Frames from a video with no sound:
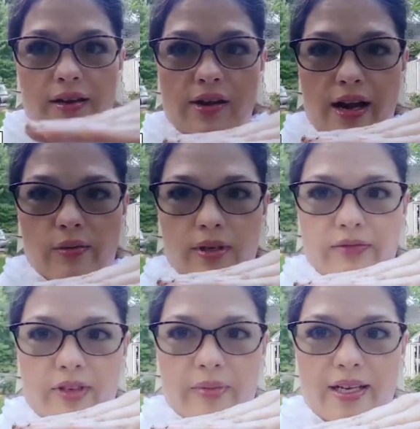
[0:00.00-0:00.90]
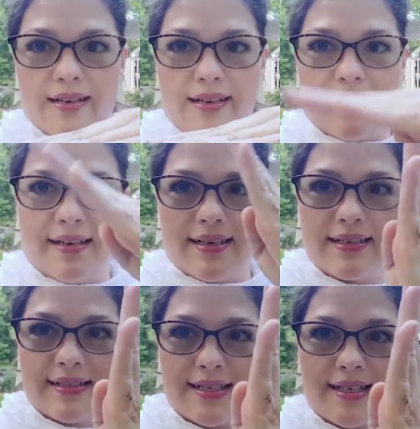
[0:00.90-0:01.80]
ground went from here
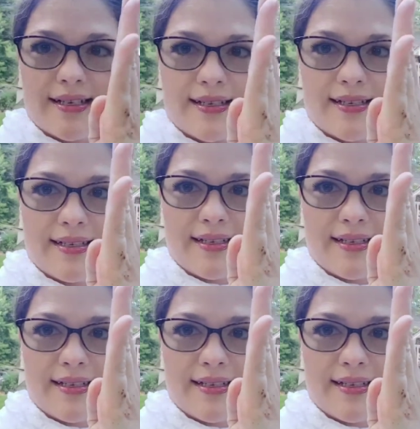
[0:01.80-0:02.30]
to here.